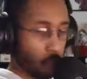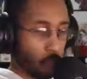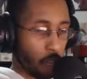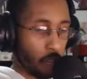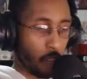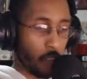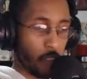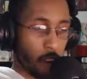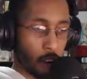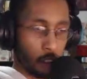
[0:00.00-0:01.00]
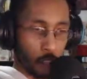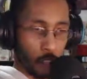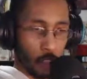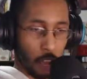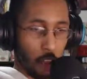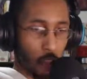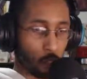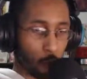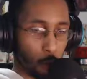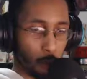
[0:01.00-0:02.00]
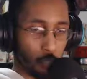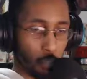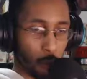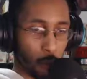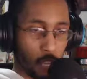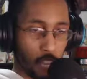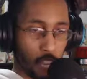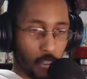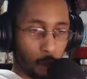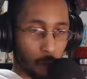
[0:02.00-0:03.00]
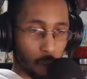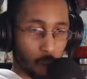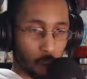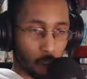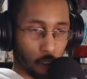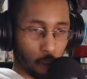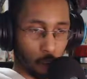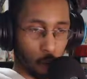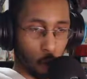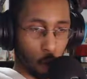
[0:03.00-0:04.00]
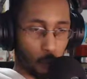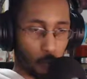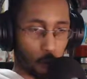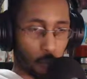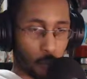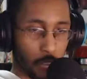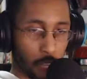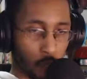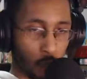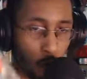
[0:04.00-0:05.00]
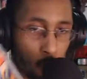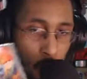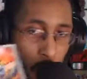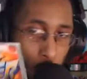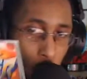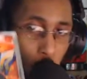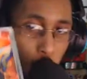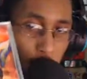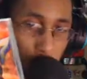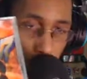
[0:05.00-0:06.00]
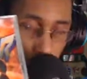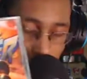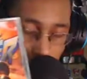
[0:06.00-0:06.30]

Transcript: And then I also picked up a game for the Dreamcast called Tech Romancer.